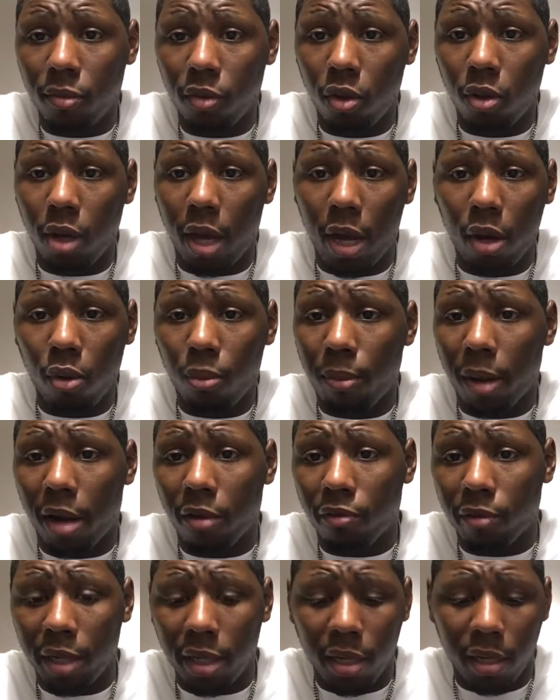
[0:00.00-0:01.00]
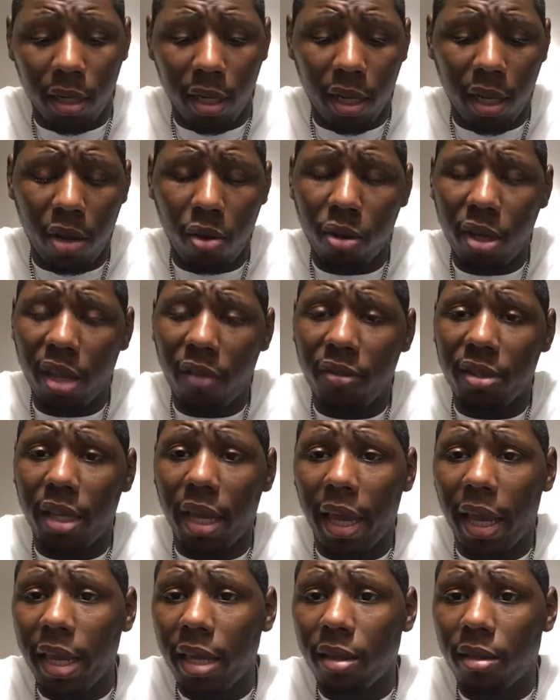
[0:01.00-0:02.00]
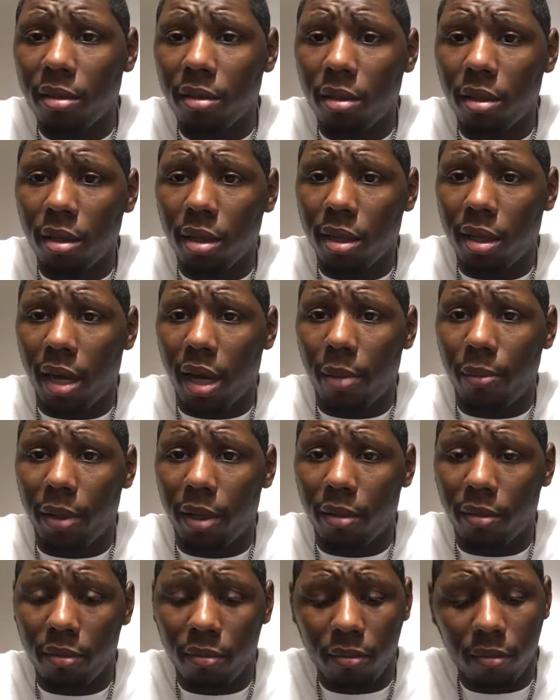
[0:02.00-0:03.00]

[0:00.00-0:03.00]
You know, I don't mind reading it. I don't care if it's a hate comment.